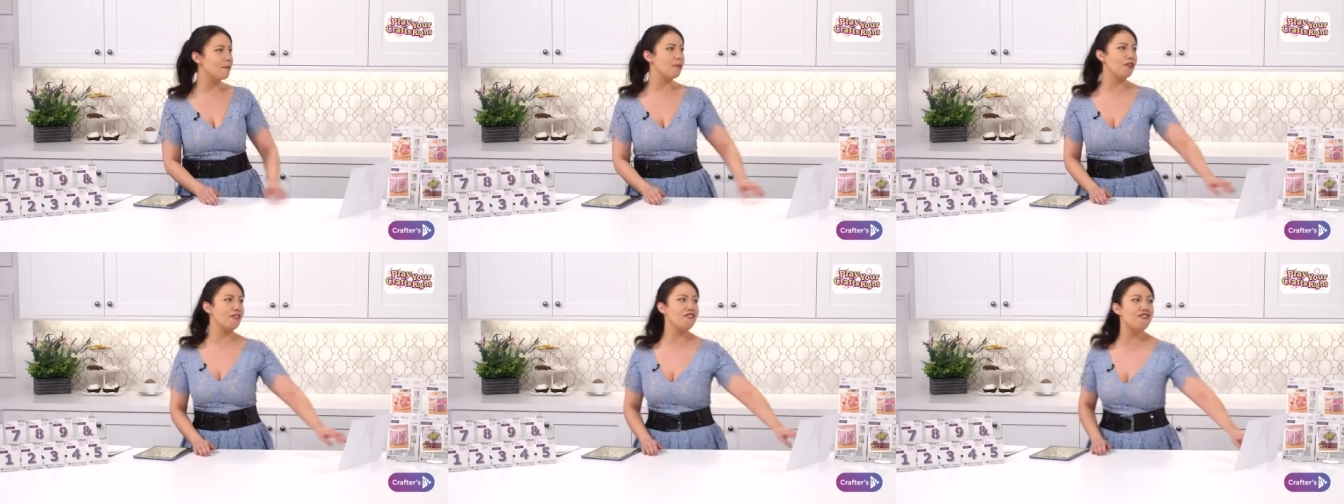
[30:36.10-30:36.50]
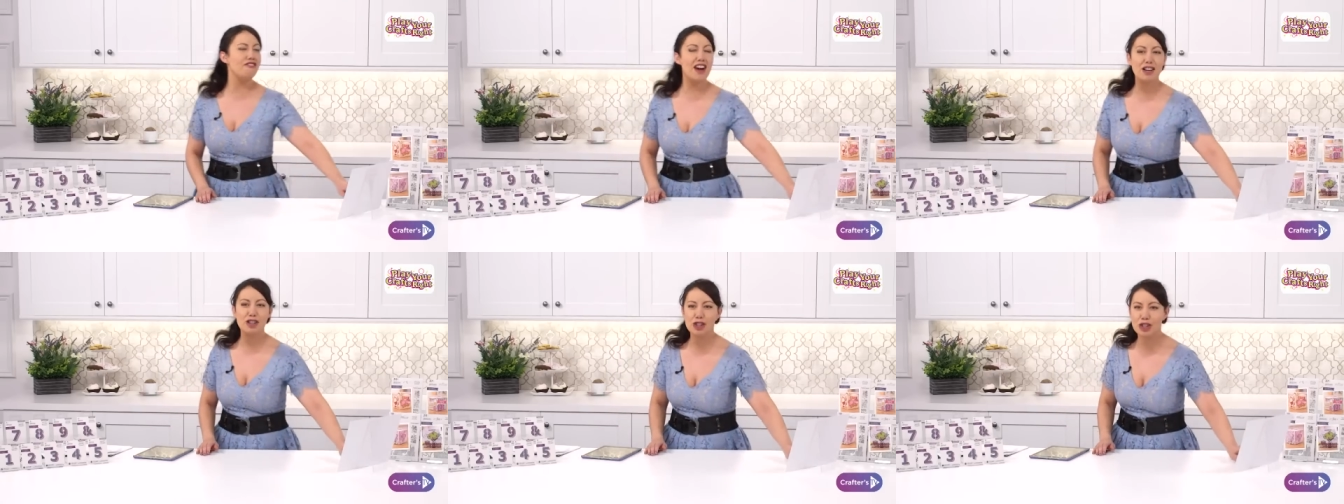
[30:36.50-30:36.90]

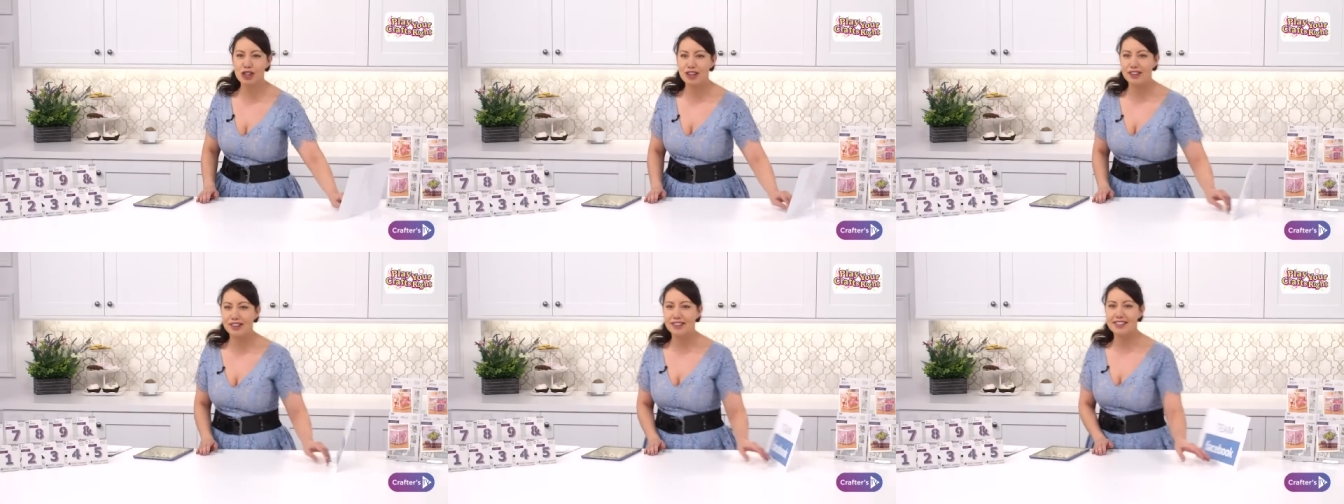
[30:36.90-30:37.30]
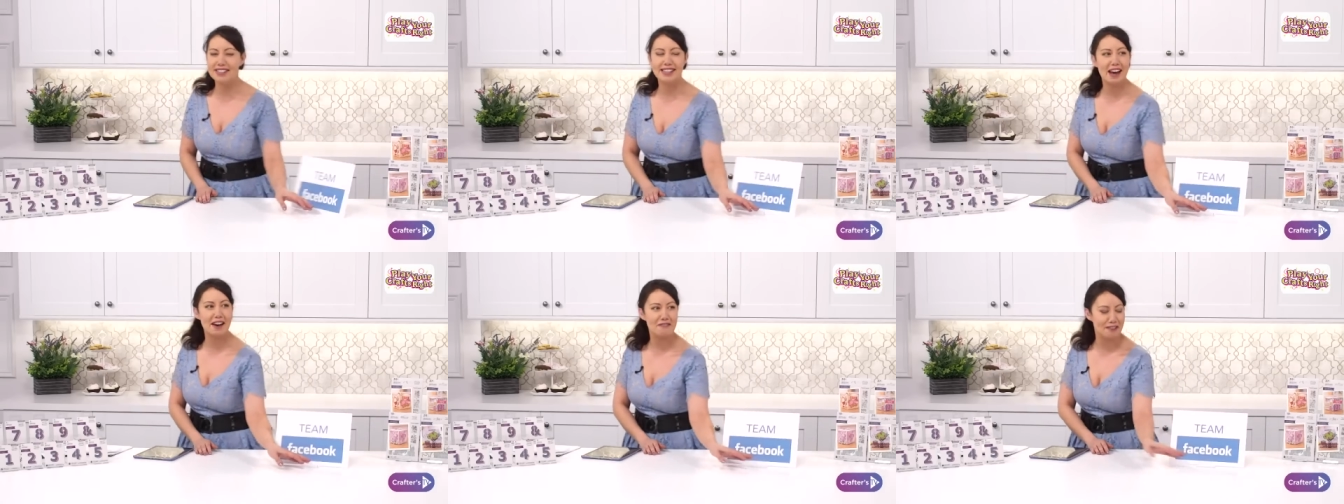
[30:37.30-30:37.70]
professional as
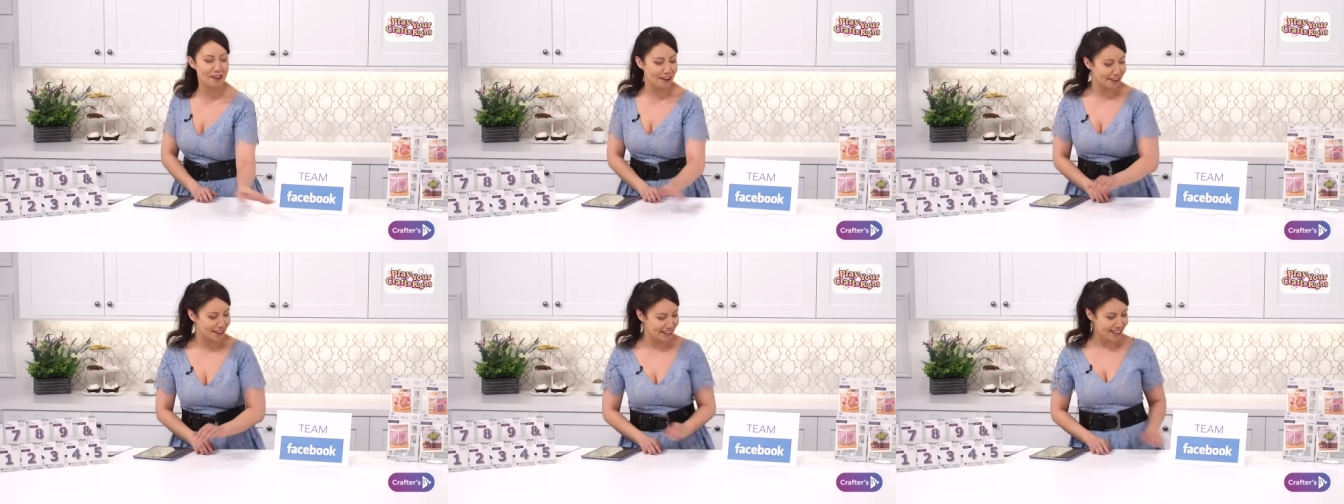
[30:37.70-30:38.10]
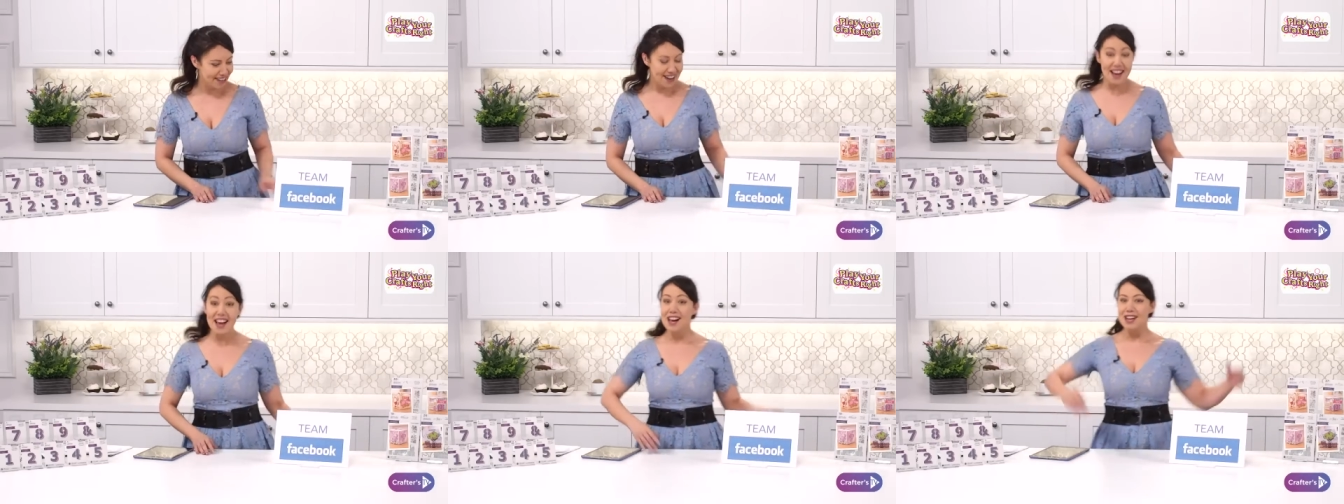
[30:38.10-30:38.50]
ever.
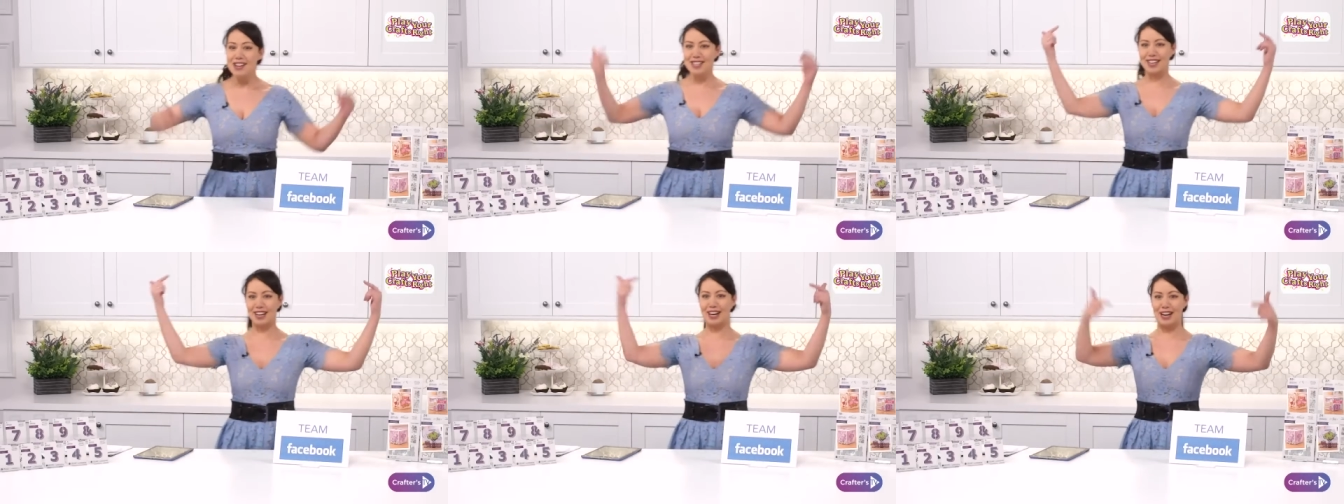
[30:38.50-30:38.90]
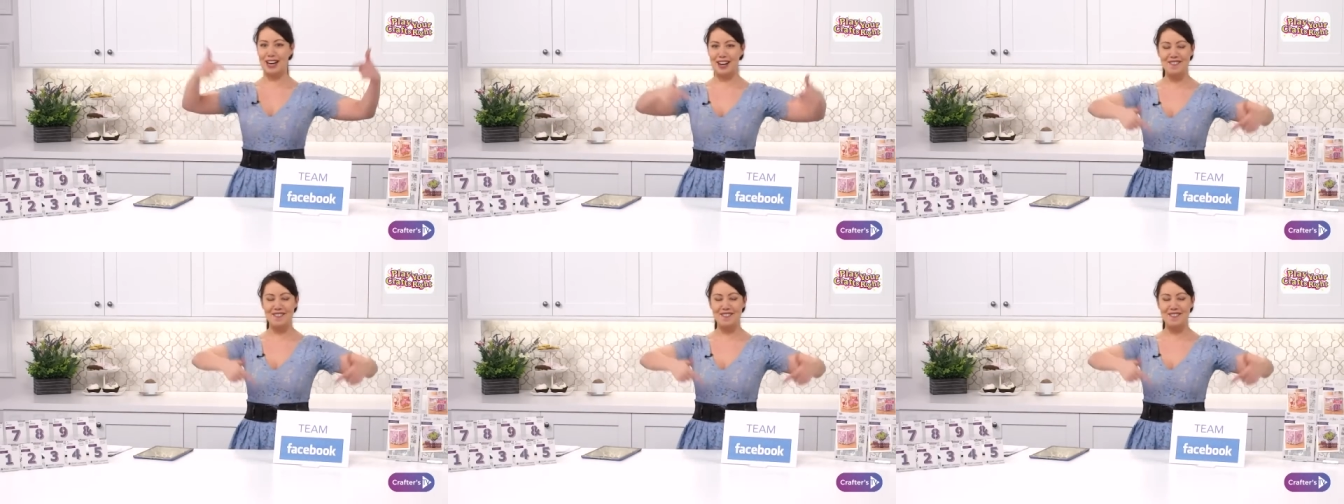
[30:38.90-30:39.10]
Team